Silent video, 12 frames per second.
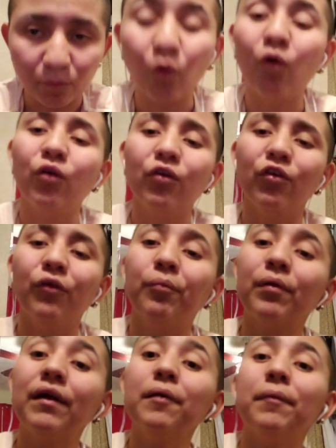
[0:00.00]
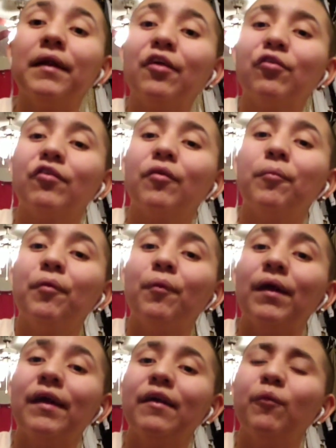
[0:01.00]
No. Probably my next one's going to
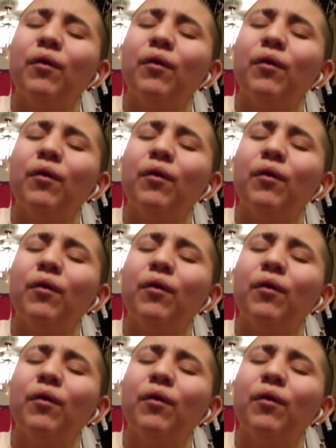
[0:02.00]
be right here.